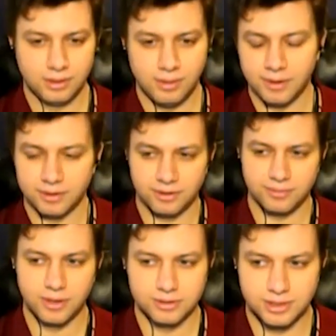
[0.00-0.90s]
about your
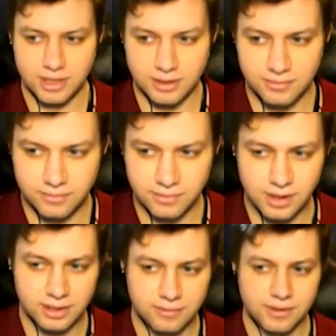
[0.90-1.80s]
approach there
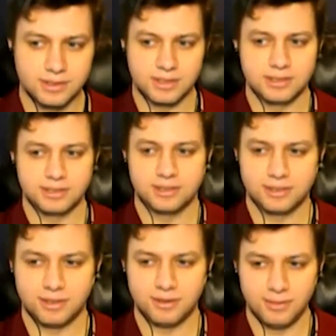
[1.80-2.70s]
regarding risk and
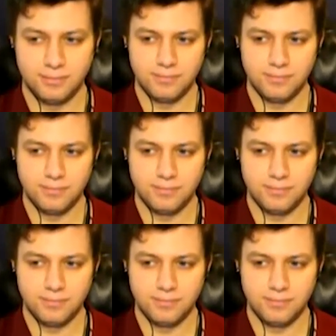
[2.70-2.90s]
decision theory?